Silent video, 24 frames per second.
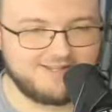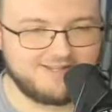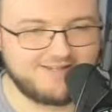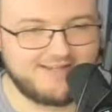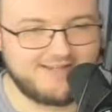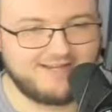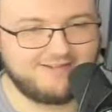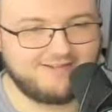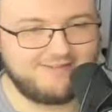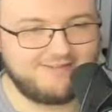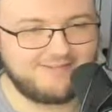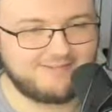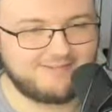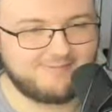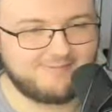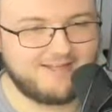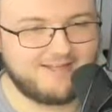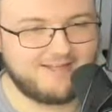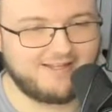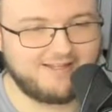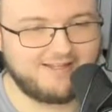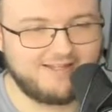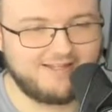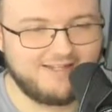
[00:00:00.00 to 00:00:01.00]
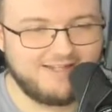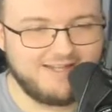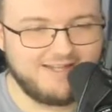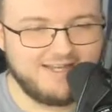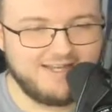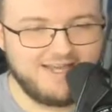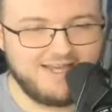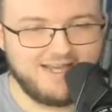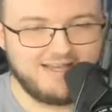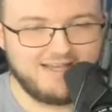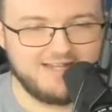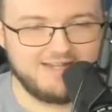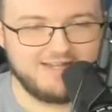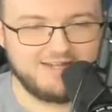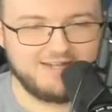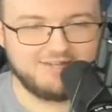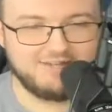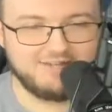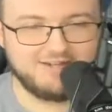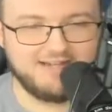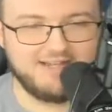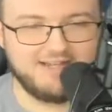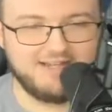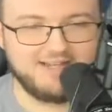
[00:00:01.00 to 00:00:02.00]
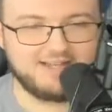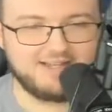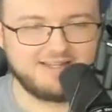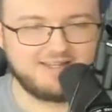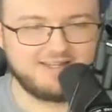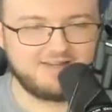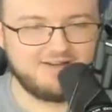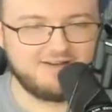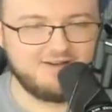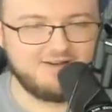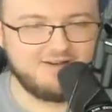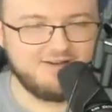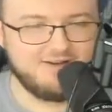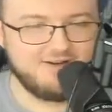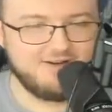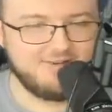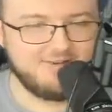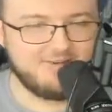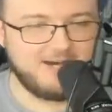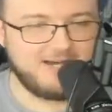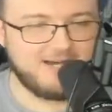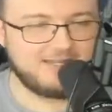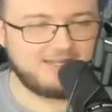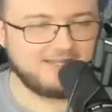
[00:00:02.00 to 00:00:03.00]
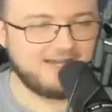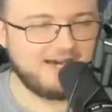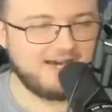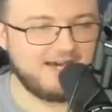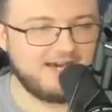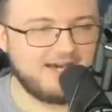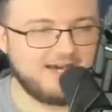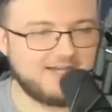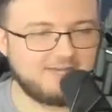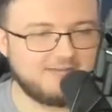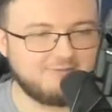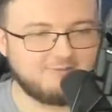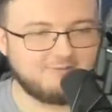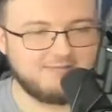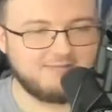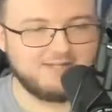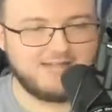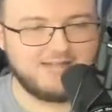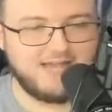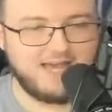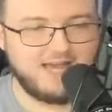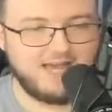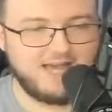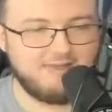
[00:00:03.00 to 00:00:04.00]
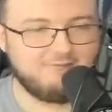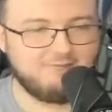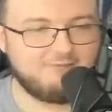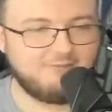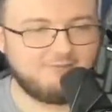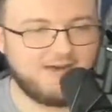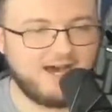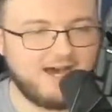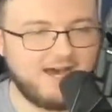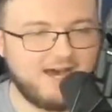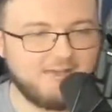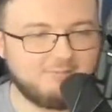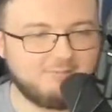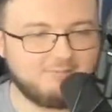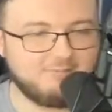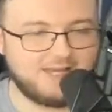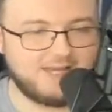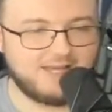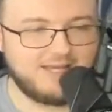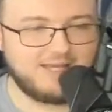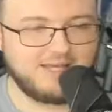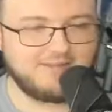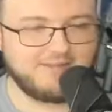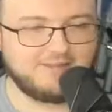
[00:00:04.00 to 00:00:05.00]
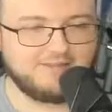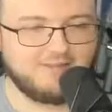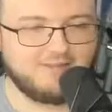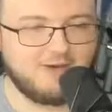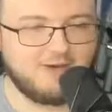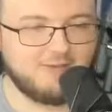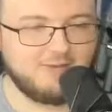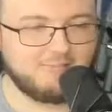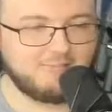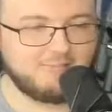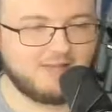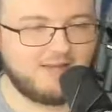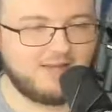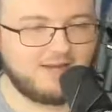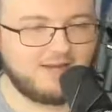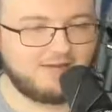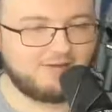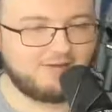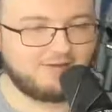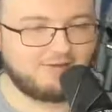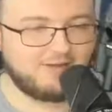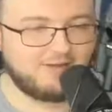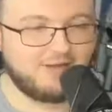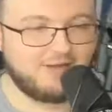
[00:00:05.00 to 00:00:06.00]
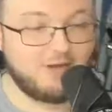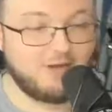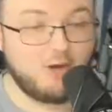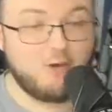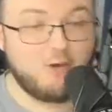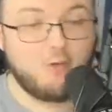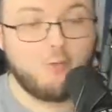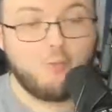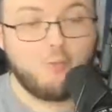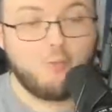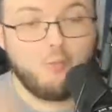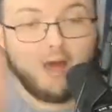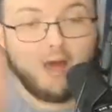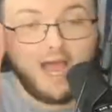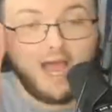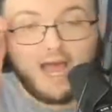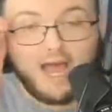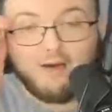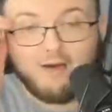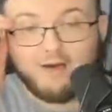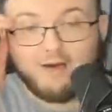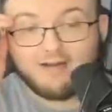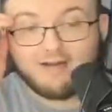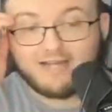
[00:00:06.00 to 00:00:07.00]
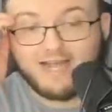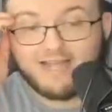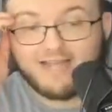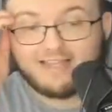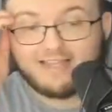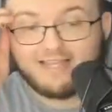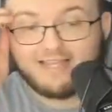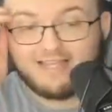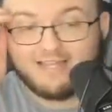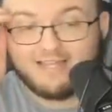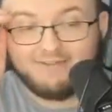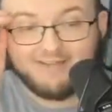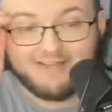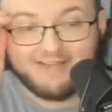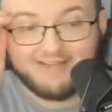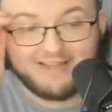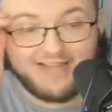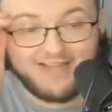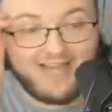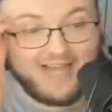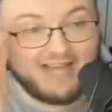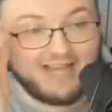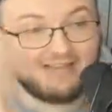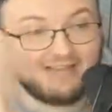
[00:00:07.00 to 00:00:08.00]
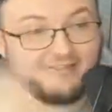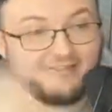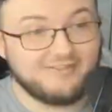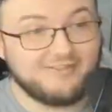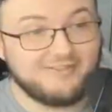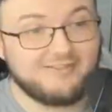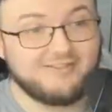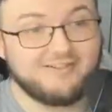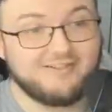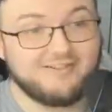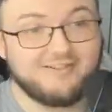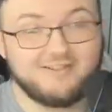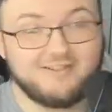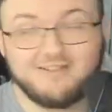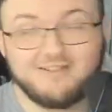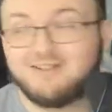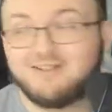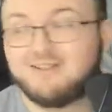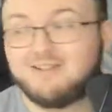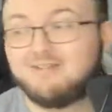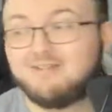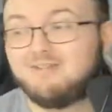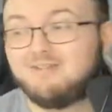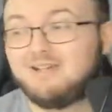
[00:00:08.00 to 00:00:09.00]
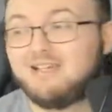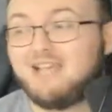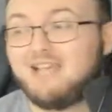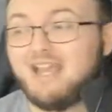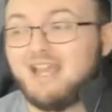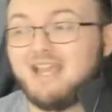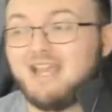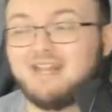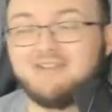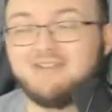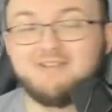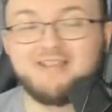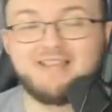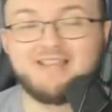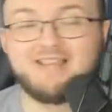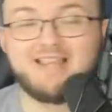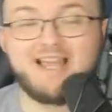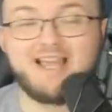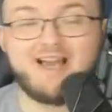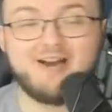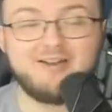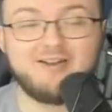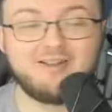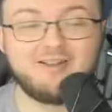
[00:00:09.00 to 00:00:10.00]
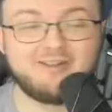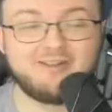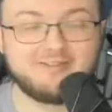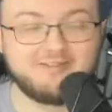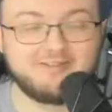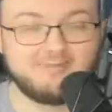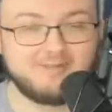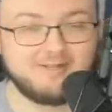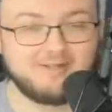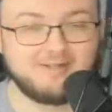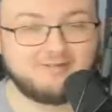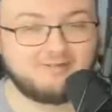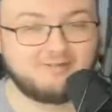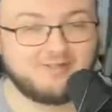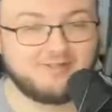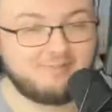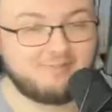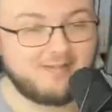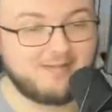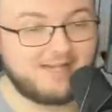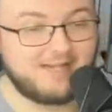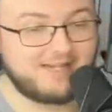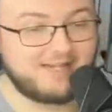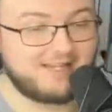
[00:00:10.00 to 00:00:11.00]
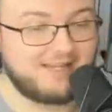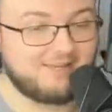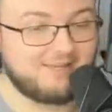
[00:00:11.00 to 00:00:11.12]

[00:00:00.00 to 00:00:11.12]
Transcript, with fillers: challenge, man. And then you realize, like, oh my god, we have five plays of no players. Wow, our guys can't even tackle. We can't even Oh, it's going to be a really bad game,